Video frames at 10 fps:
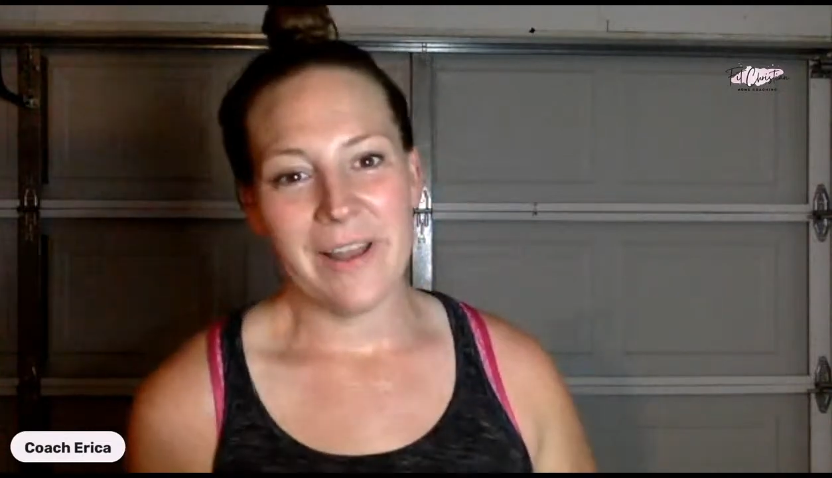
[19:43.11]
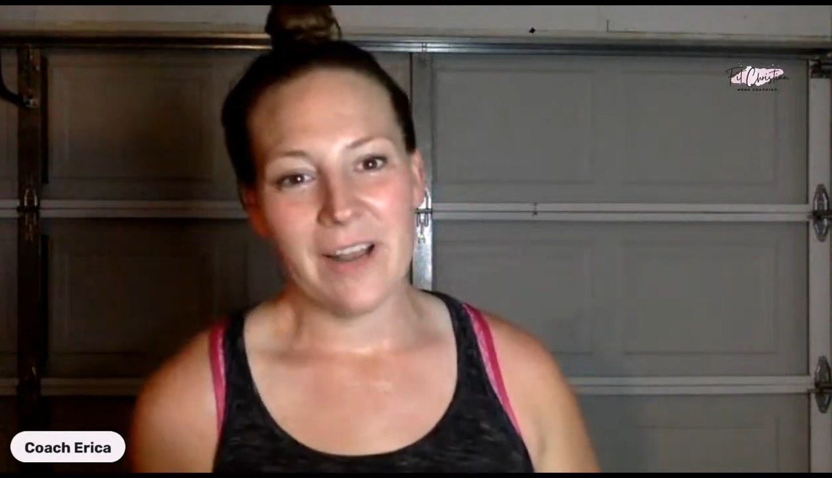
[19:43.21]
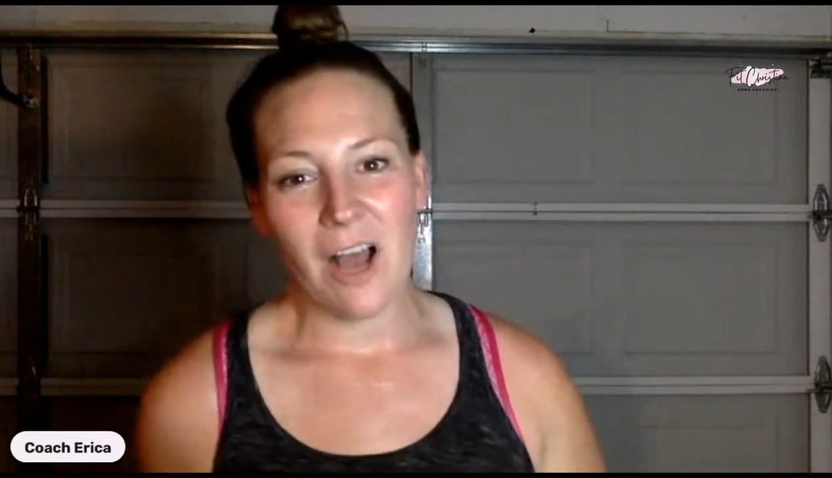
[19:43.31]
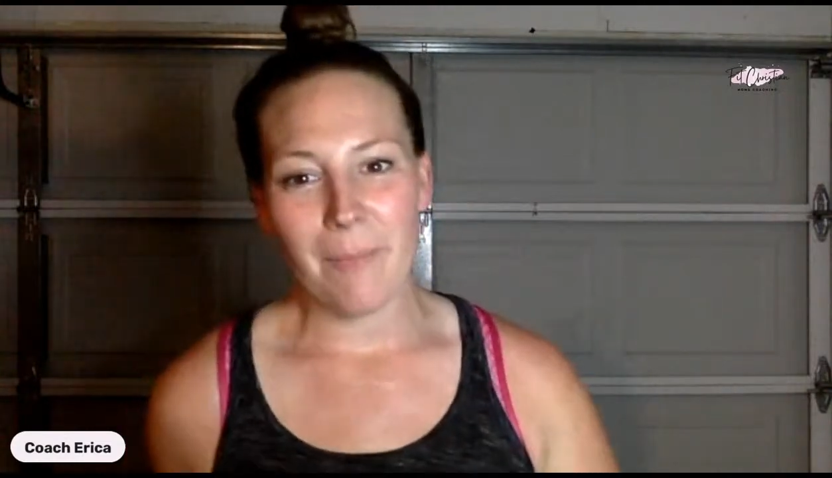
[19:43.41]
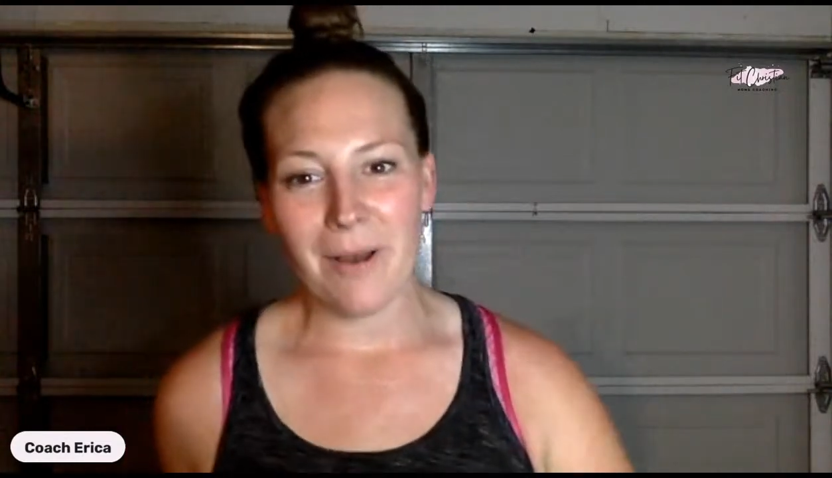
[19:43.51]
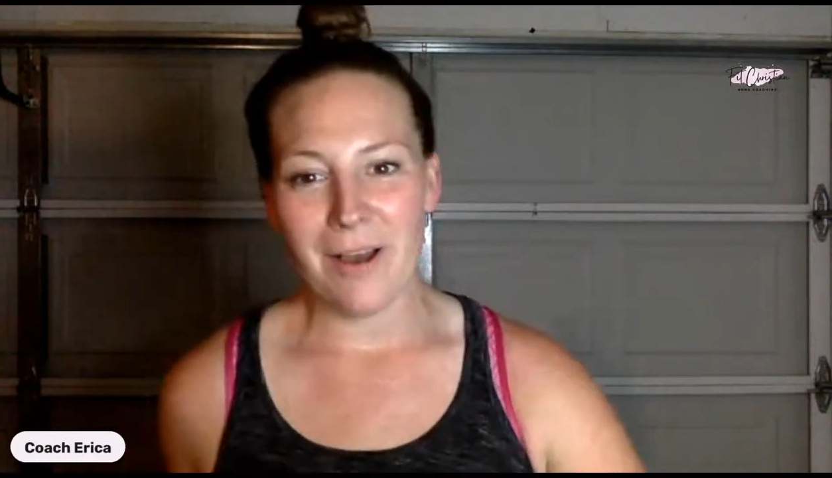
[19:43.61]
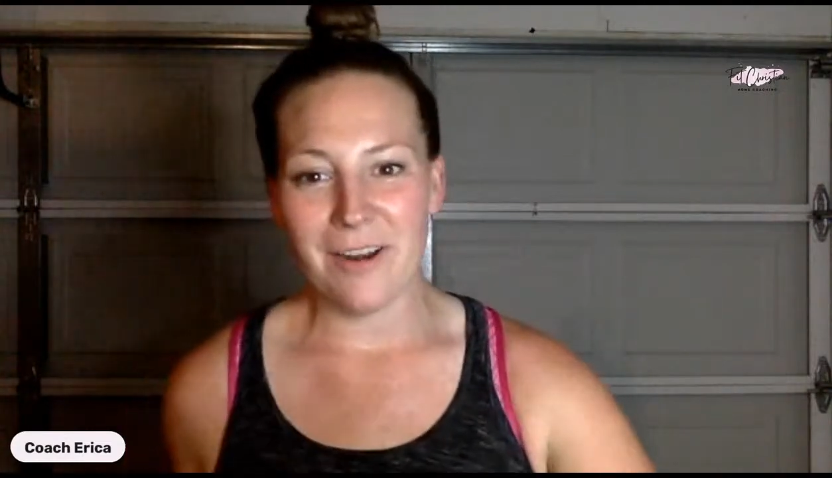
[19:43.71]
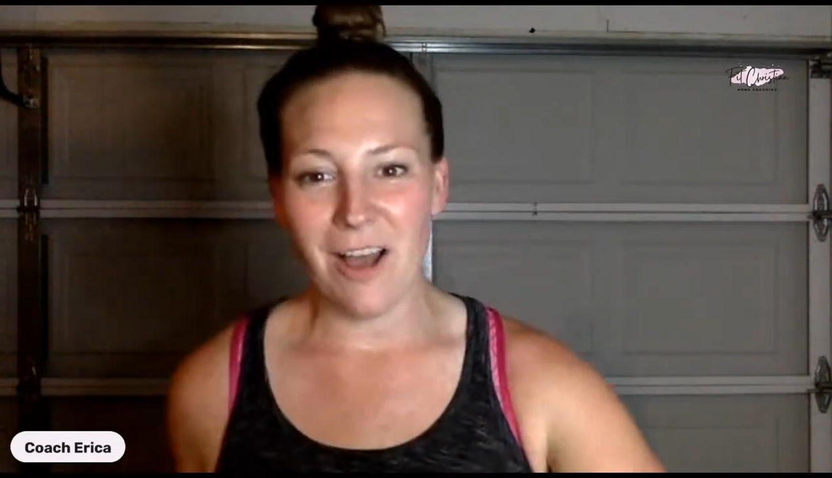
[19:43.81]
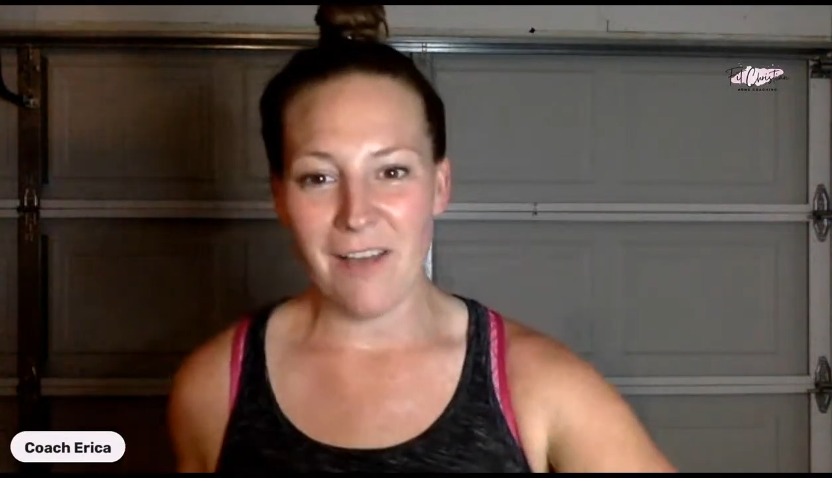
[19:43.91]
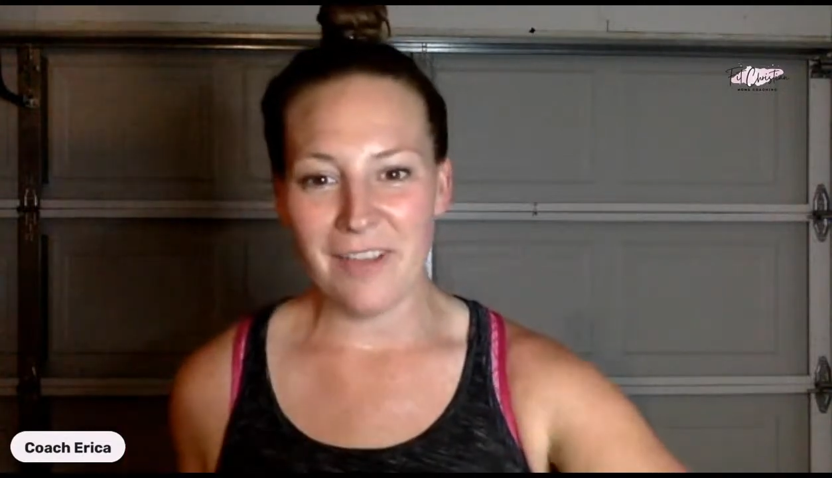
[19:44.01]
ahead and hop
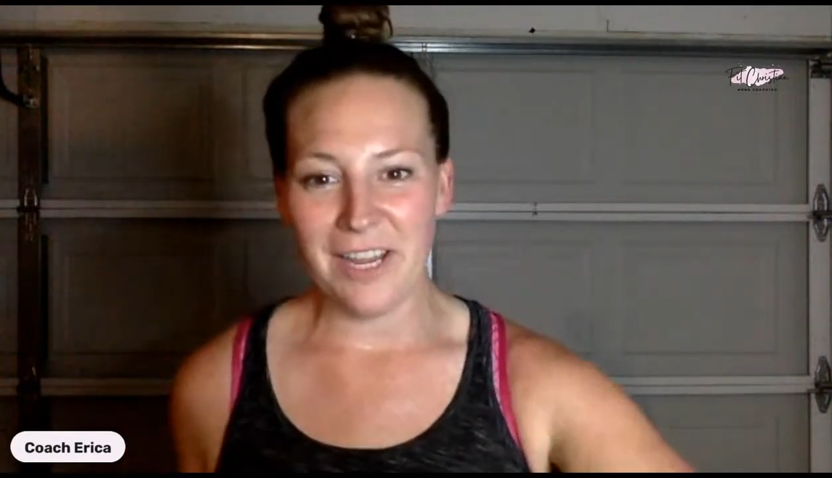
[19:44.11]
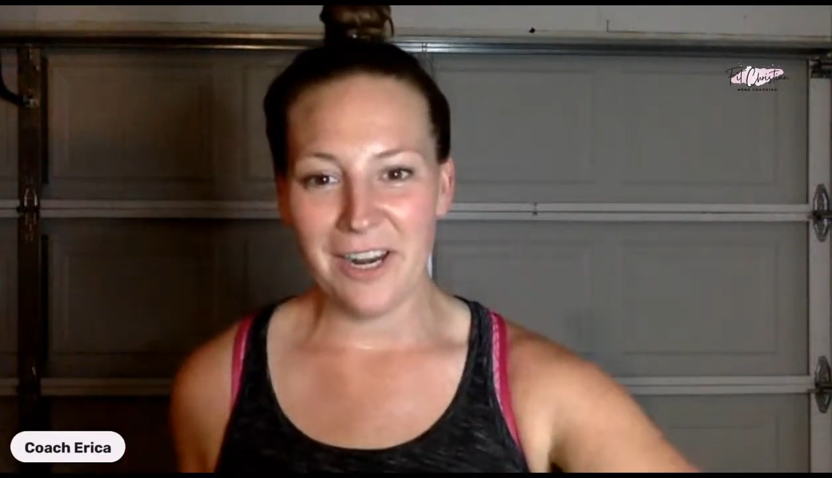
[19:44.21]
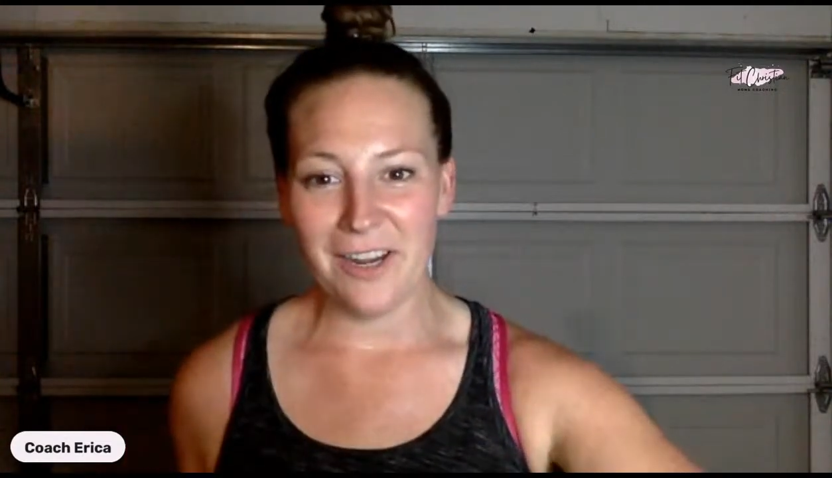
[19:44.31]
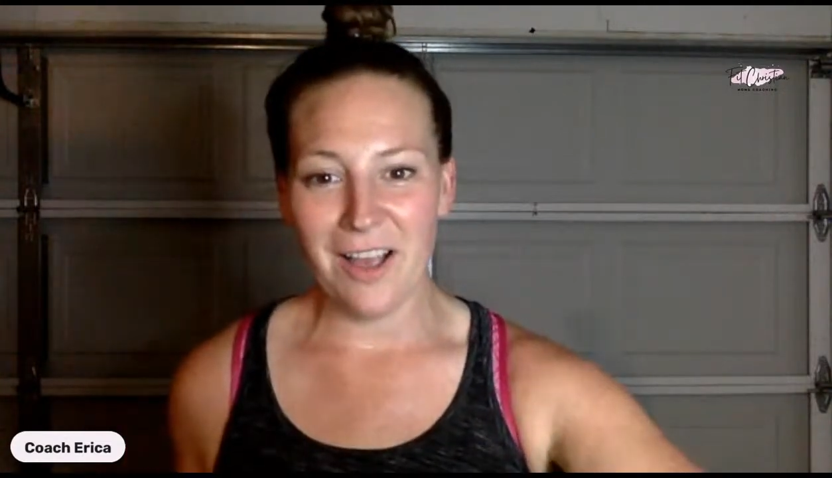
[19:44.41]
on off of here.